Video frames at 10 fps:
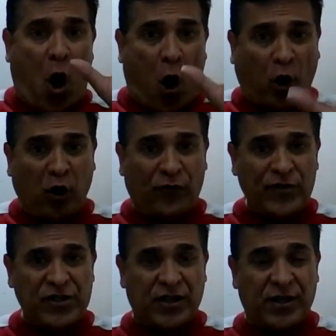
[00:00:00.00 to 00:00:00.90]
All of a
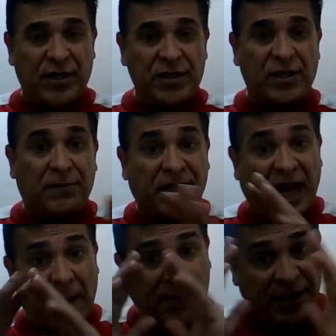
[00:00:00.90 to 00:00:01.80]
sudden, something
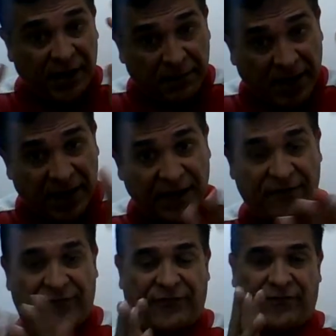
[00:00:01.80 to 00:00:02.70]
happened in my
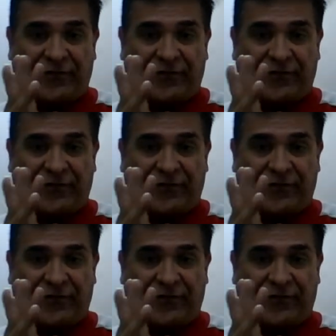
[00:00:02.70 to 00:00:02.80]
life.